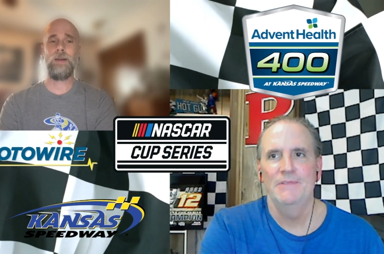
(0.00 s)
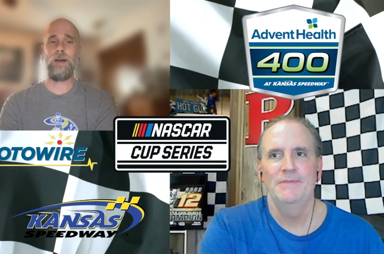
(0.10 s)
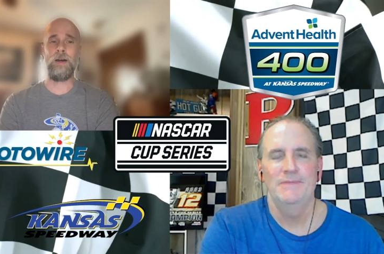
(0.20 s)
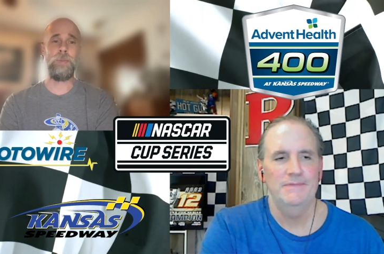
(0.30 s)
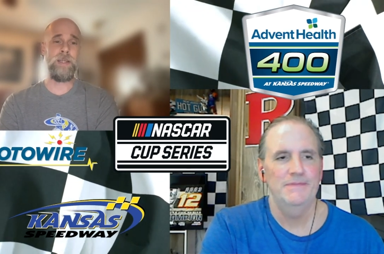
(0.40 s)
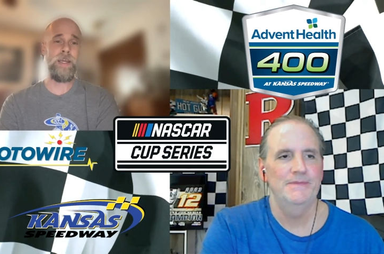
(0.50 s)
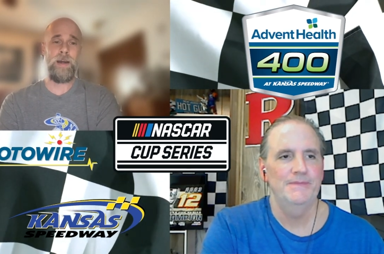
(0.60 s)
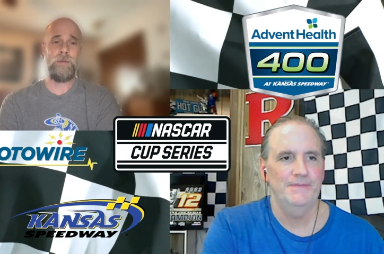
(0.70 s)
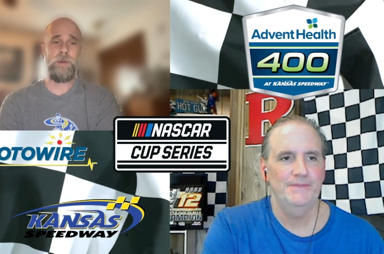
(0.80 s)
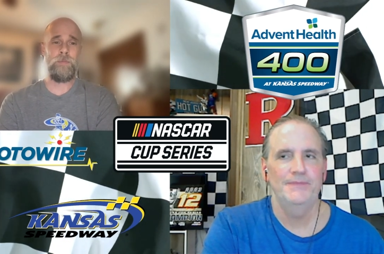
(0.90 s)
Speaker 1: uh, but
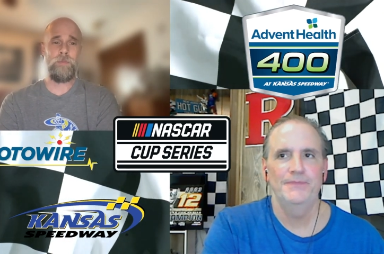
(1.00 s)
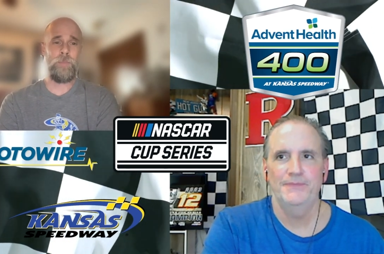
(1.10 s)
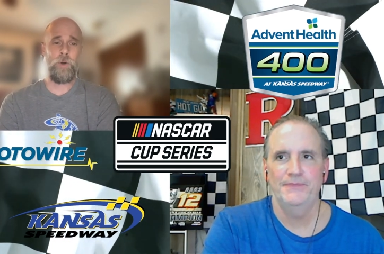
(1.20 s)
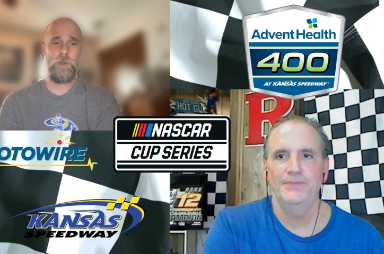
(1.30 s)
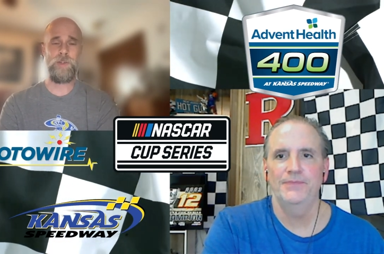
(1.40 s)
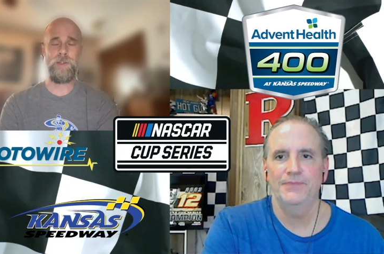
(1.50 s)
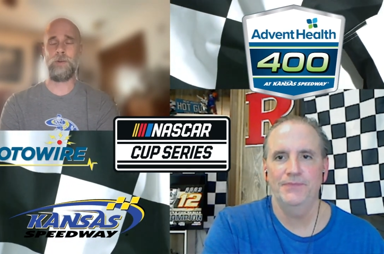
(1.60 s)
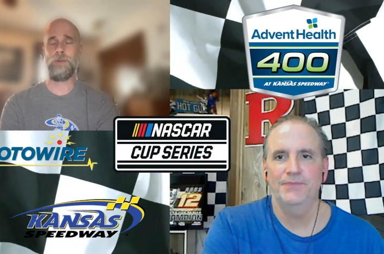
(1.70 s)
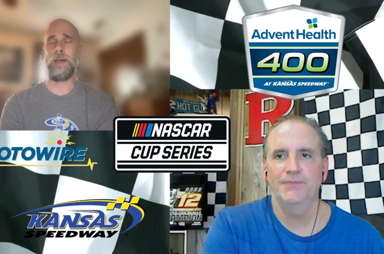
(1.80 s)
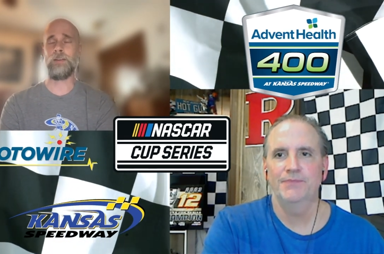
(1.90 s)
yeah, I mean, Busch
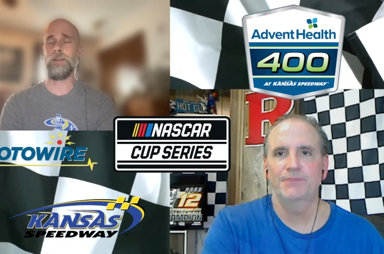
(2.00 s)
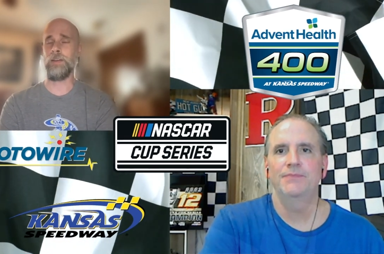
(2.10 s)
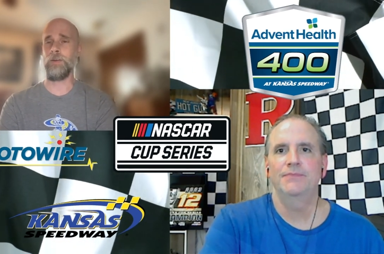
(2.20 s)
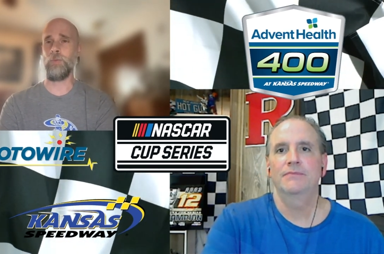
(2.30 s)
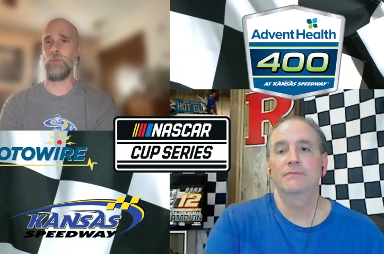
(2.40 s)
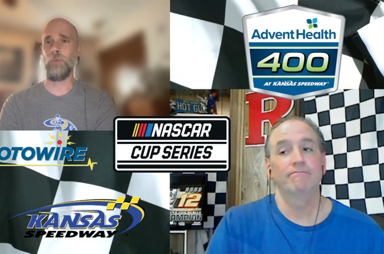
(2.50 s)
still solidly,